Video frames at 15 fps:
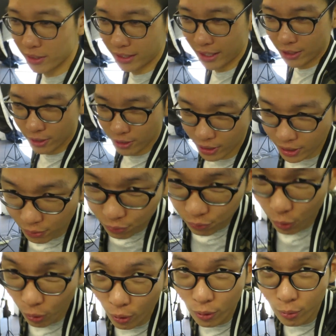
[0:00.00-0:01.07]
is that you lean
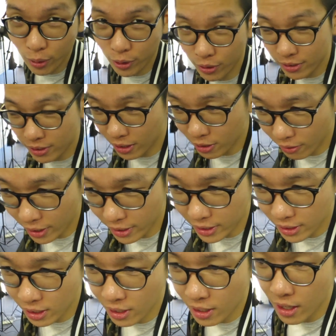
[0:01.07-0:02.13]
forward when you're
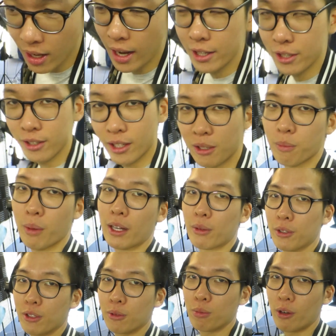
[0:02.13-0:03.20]
accelerating and you lean
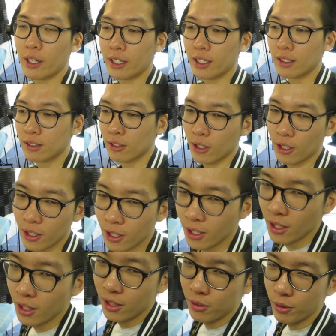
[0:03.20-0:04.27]
back when you're braking. So
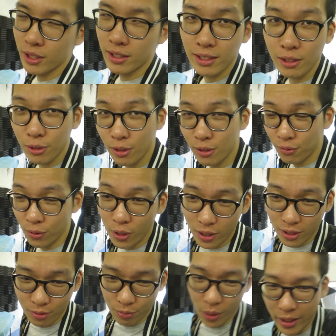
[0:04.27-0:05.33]
when you see all those
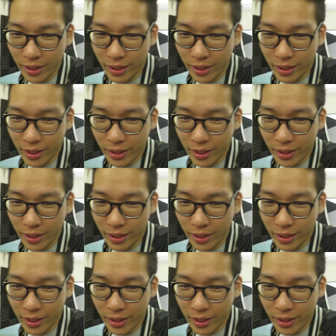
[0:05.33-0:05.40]
vloggers